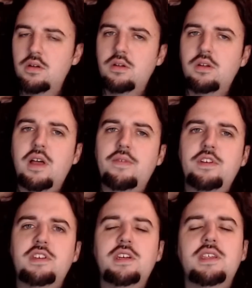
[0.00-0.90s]
You love to
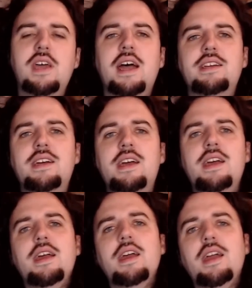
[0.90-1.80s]
see that.
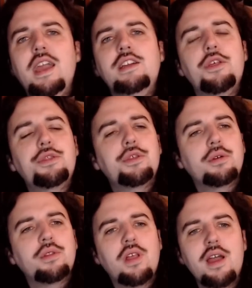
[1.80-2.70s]
And the
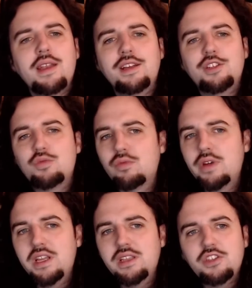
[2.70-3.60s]
third line is
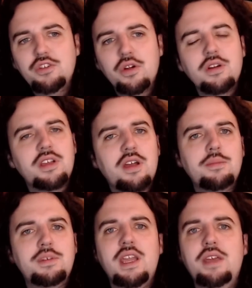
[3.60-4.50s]
really starting to come
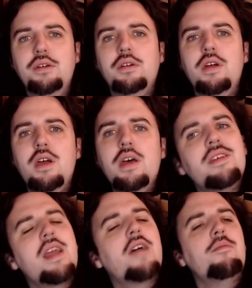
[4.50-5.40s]
together.
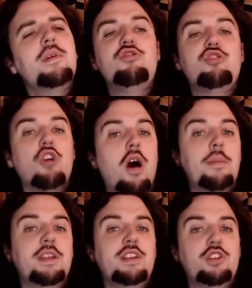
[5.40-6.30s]
They haven't been
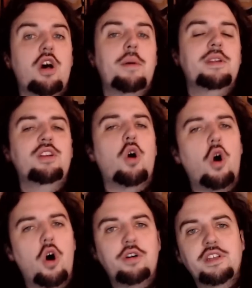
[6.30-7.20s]
dominant
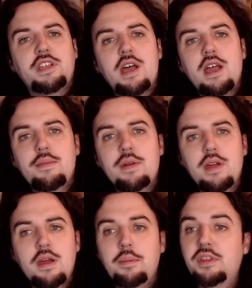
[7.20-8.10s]
all the time,
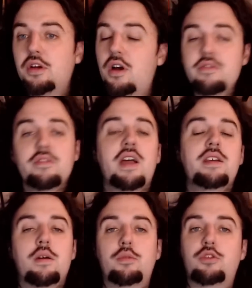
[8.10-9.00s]
but their underlying
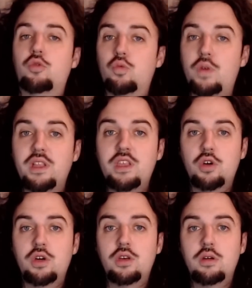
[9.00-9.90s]
numbers are really
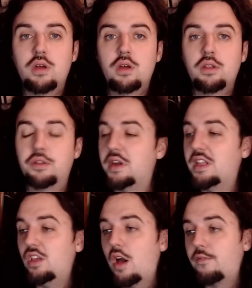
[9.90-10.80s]
good. They're in
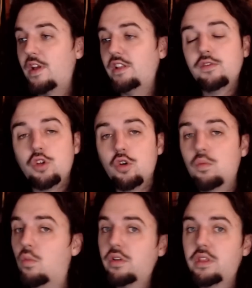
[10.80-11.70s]
the offensive zone
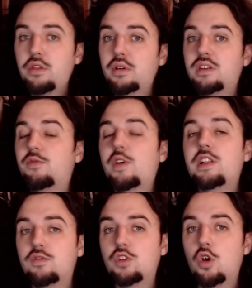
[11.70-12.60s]
more than they're in the
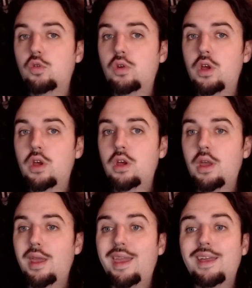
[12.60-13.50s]
defensive zone,
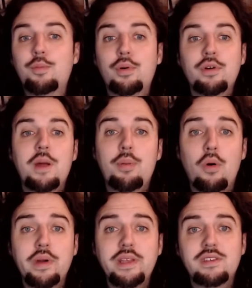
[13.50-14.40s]
and they're putting up
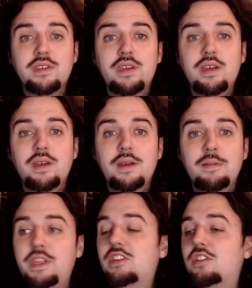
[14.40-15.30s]
points.
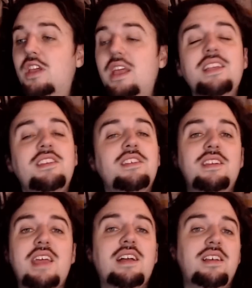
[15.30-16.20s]
This is
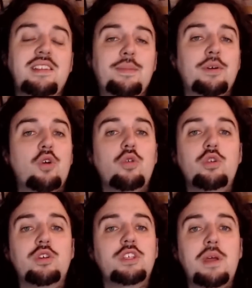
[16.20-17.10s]
exactly the type of goal you
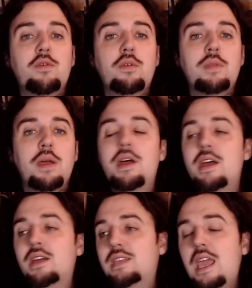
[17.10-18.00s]
expect from them.
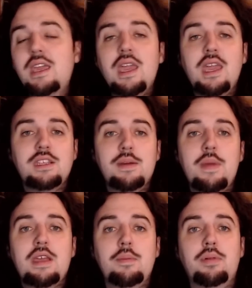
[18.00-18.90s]
Take a hit to
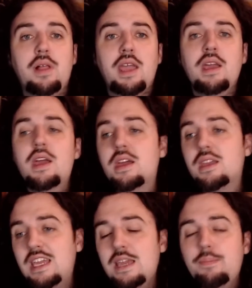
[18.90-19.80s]
make a play.
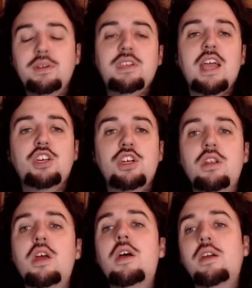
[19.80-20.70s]
Keep
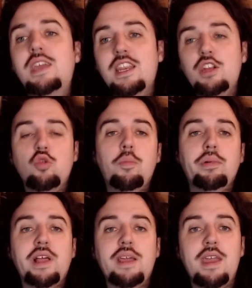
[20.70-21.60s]
possession, get it to a
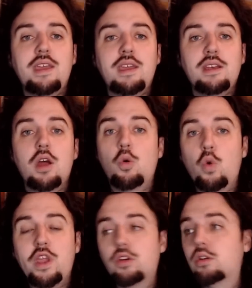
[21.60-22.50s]
playmaking
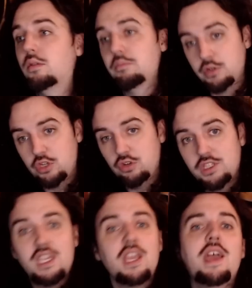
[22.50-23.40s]
winger,
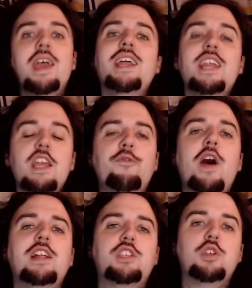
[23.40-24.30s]
Bertuzzi, and he
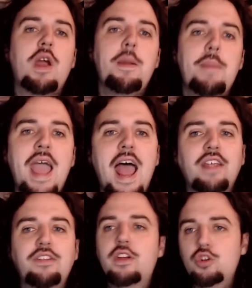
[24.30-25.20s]
finds the right
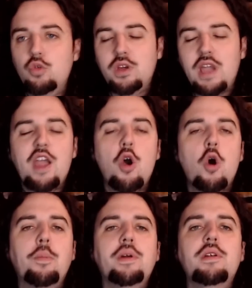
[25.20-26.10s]
pass to a guy
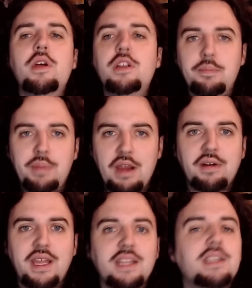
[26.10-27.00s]
open to
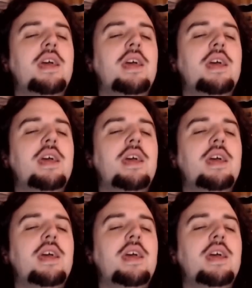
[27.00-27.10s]
bury it.